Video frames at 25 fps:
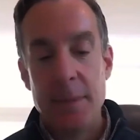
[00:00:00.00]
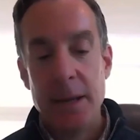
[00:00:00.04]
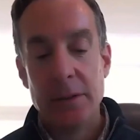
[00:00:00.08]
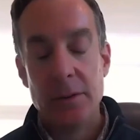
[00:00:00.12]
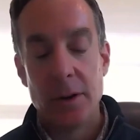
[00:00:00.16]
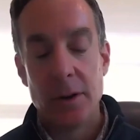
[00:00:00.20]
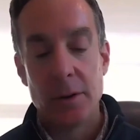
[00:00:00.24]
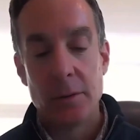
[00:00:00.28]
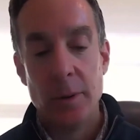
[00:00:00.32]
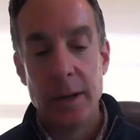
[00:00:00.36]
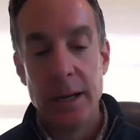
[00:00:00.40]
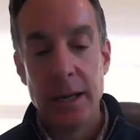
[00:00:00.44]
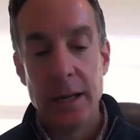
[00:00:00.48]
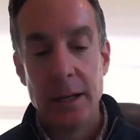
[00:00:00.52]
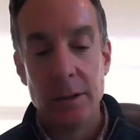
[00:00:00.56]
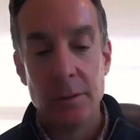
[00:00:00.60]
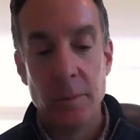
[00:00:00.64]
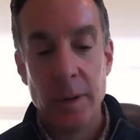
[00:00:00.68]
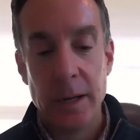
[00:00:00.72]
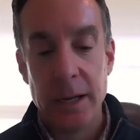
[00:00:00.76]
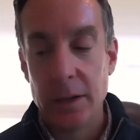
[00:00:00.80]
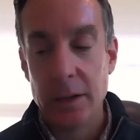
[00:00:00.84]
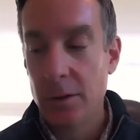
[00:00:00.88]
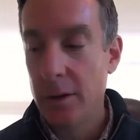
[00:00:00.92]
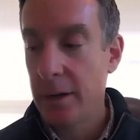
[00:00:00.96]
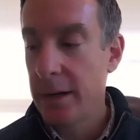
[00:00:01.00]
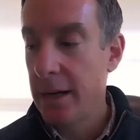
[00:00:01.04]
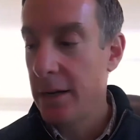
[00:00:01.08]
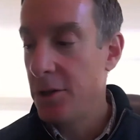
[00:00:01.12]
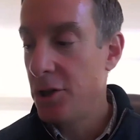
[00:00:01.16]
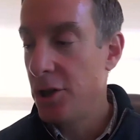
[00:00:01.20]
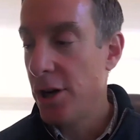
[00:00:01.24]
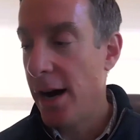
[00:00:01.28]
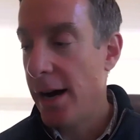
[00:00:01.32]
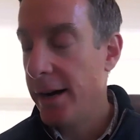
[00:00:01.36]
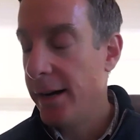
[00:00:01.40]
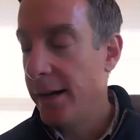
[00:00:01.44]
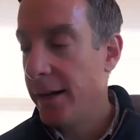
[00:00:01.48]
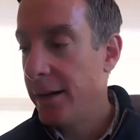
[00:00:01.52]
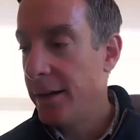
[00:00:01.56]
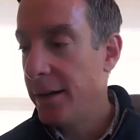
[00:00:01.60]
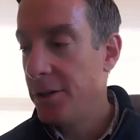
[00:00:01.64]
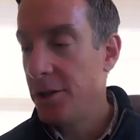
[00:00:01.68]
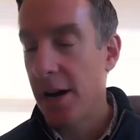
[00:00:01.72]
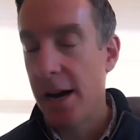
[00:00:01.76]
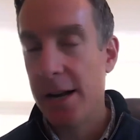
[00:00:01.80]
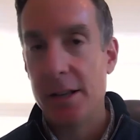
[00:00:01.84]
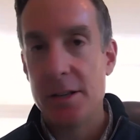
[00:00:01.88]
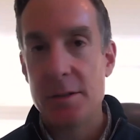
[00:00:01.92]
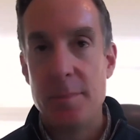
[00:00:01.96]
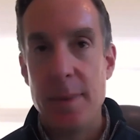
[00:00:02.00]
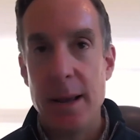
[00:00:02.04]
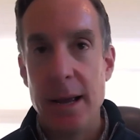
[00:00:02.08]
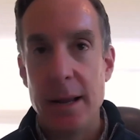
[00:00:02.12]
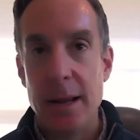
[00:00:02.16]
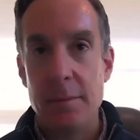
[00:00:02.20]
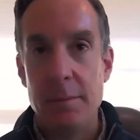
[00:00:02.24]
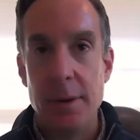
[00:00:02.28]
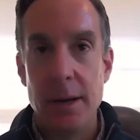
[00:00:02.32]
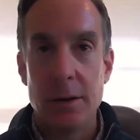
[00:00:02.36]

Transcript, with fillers: I mean, look, we can we can look at China. China's banned